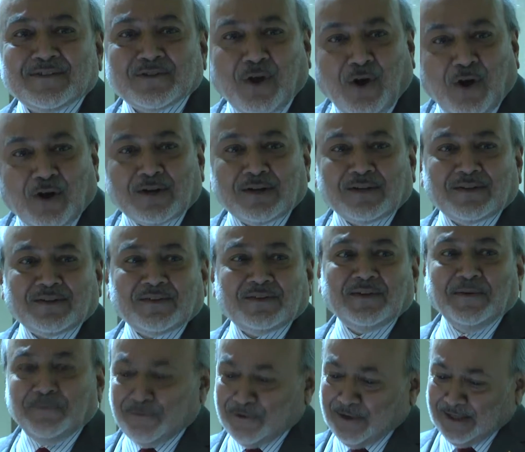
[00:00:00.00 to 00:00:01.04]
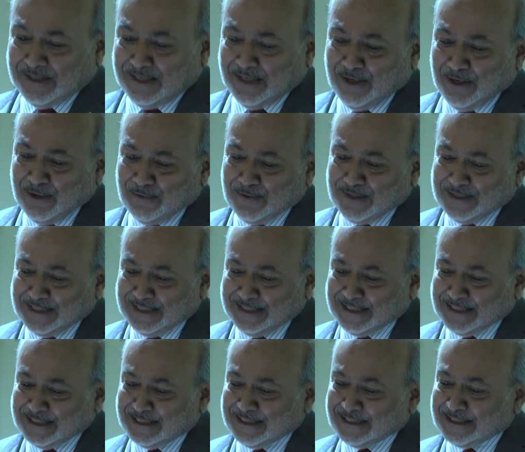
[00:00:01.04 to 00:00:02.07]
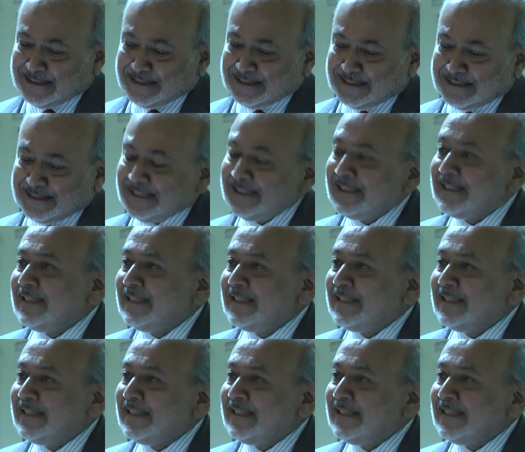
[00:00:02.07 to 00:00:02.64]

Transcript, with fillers: thought differently over the years